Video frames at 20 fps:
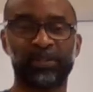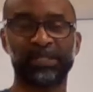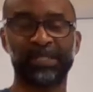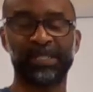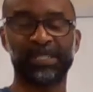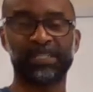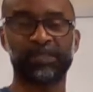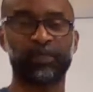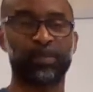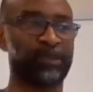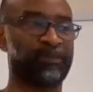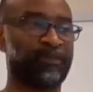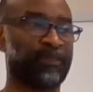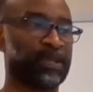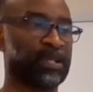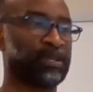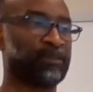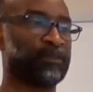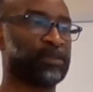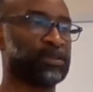doing these
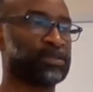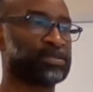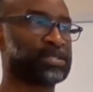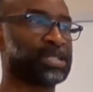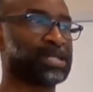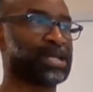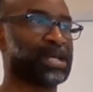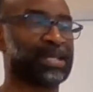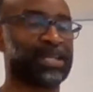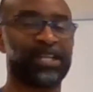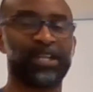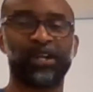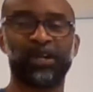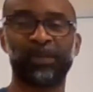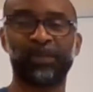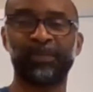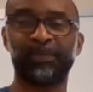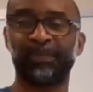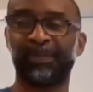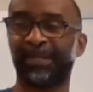brief interviews to kind of
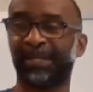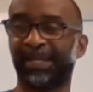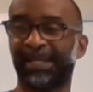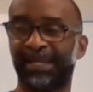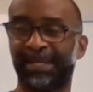help